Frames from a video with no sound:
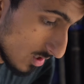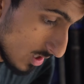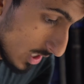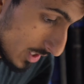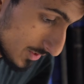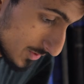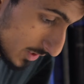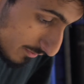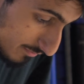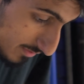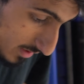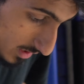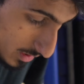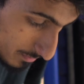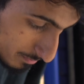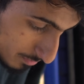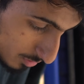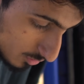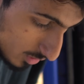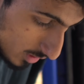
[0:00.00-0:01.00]
Alright, so I
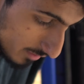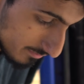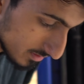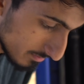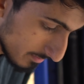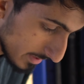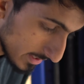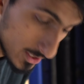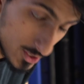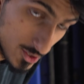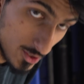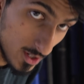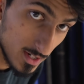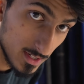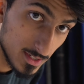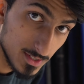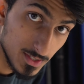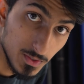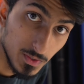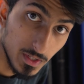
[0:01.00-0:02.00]
finally pulled off the
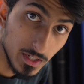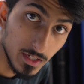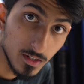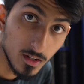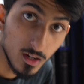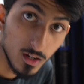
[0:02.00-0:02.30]
Mechatronics unit